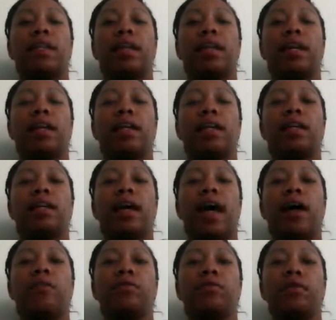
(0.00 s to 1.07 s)

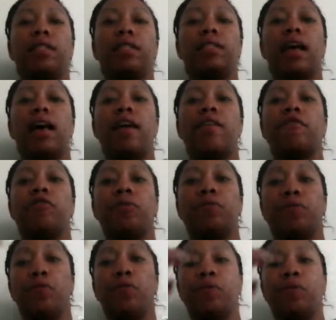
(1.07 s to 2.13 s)
expanding out
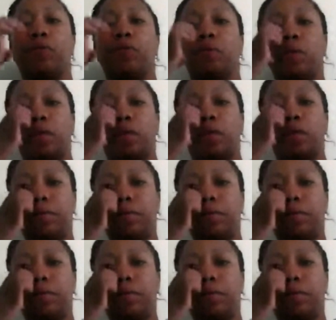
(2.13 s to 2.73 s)
into every room.